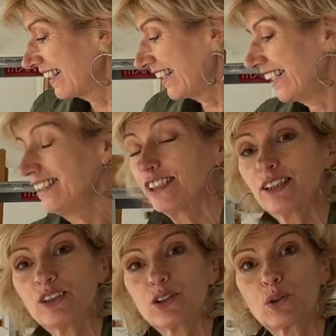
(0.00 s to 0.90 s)
In
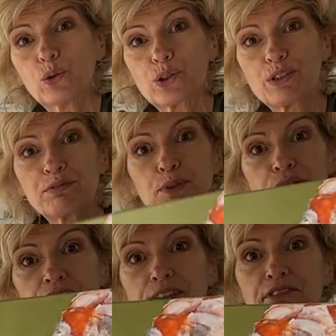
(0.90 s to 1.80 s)
the course of
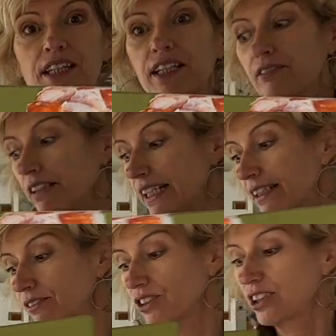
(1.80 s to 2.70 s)
moving everything
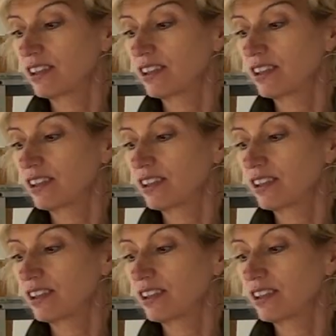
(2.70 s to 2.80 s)
around,